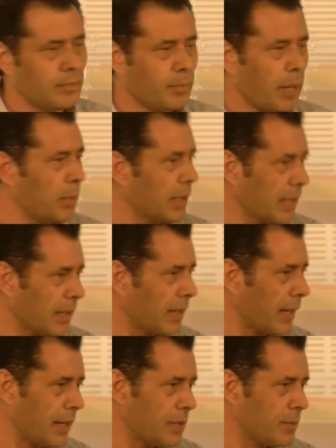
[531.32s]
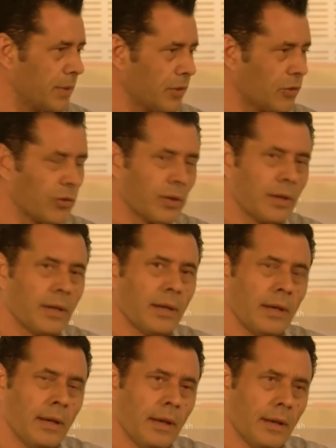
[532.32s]
public engagements,
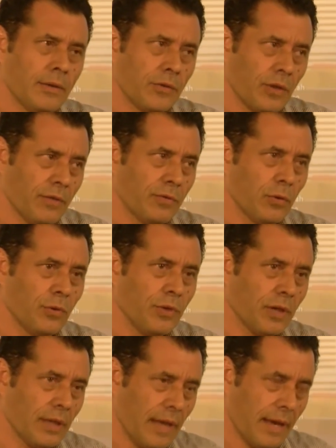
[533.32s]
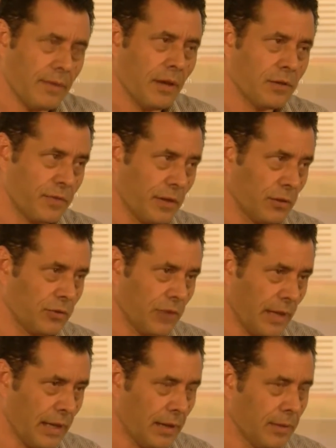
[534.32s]
and so forth. You can add those
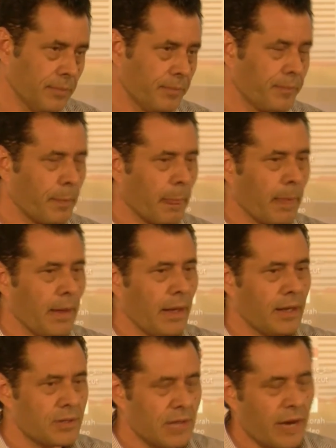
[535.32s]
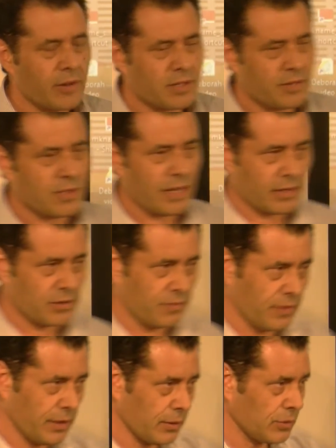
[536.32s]
fields in as narrative text
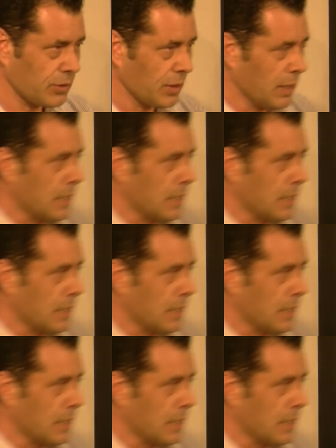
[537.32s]
fields.